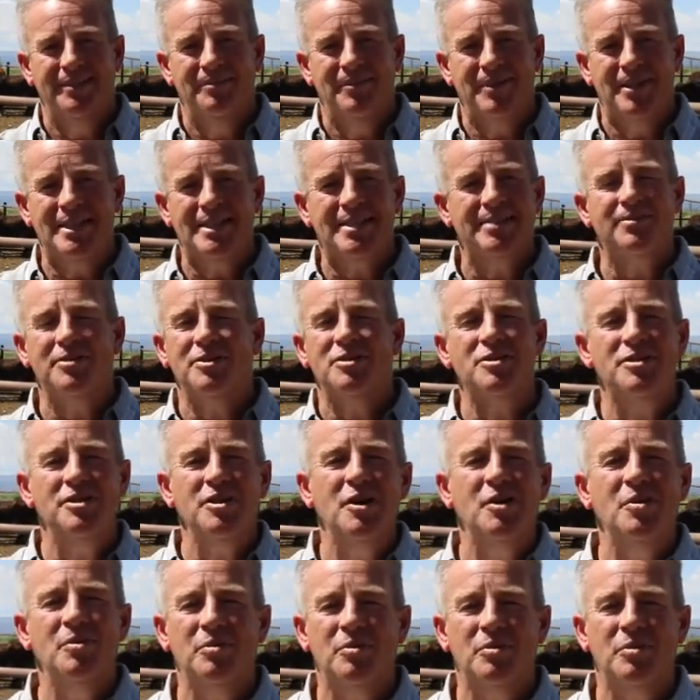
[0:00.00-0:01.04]
Because if there's
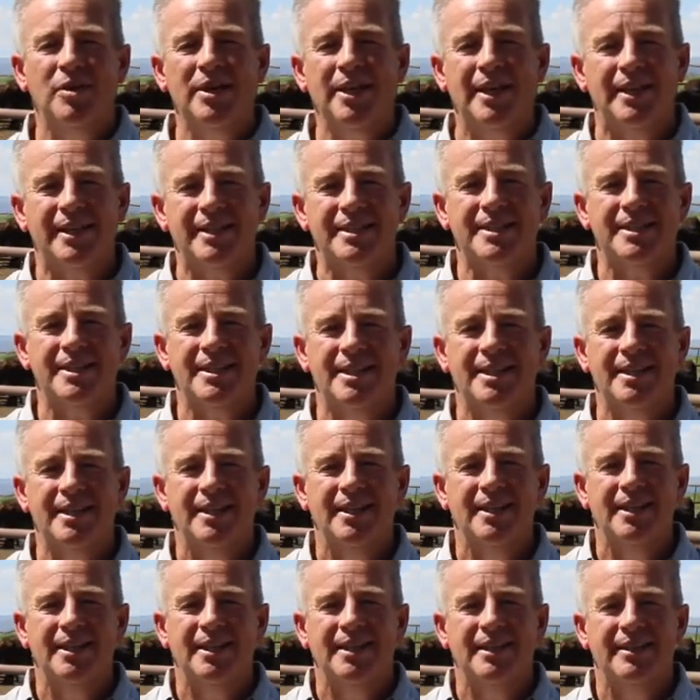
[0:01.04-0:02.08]
no risk,
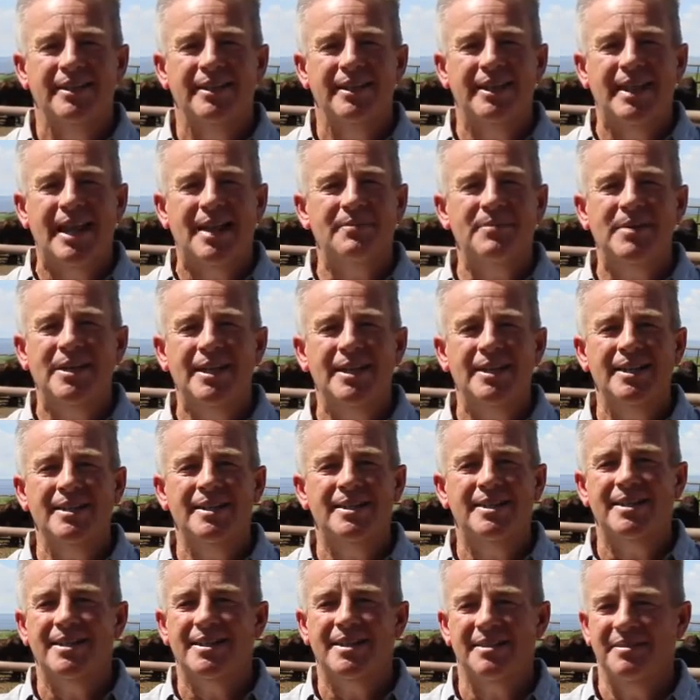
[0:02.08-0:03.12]
then that
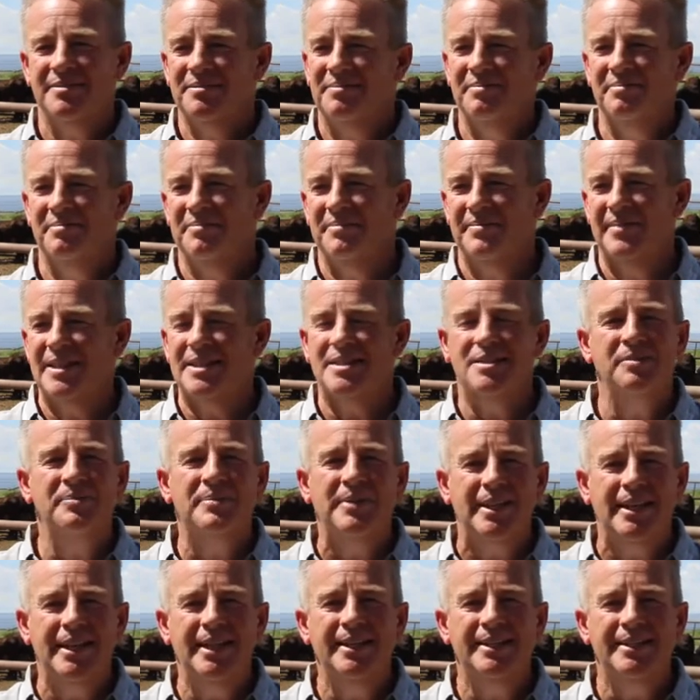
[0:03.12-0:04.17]
means this will
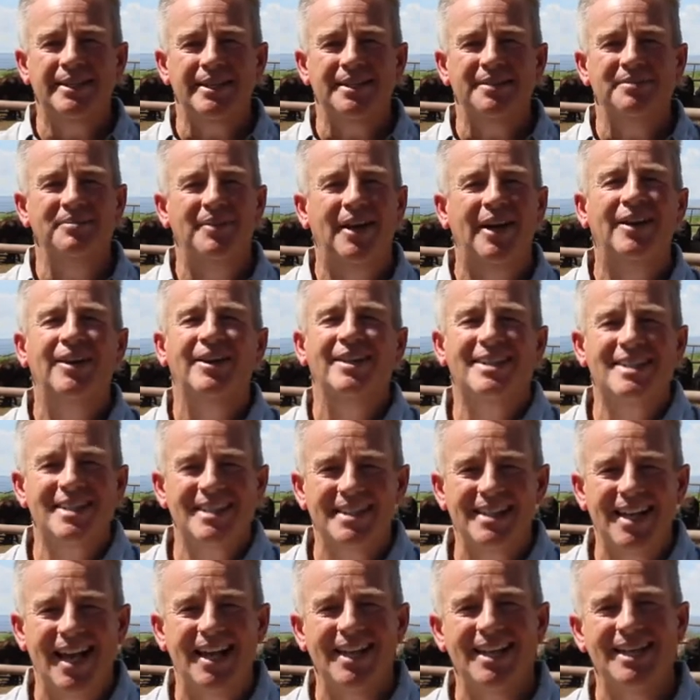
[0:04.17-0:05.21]
be easy. Marriage
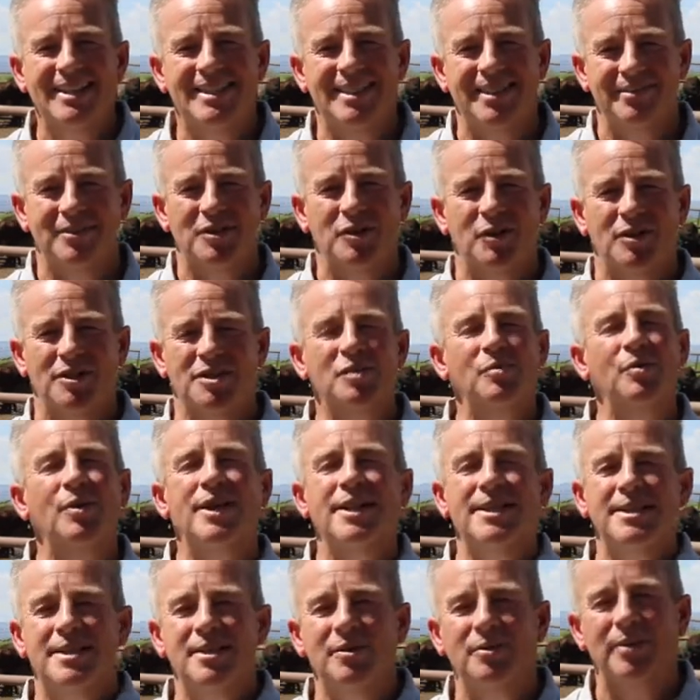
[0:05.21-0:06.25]
is not easy, of course. So what
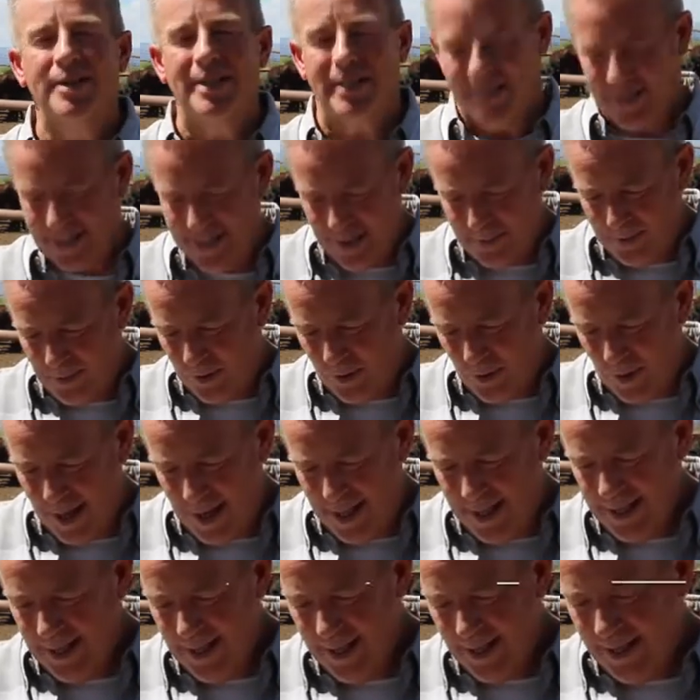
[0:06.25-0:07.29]
is the risk? Number
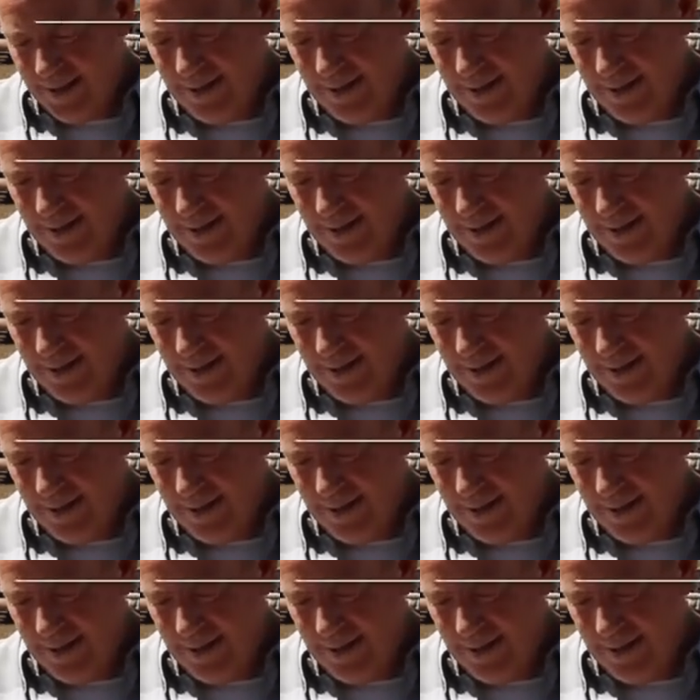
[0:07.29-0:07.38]
one,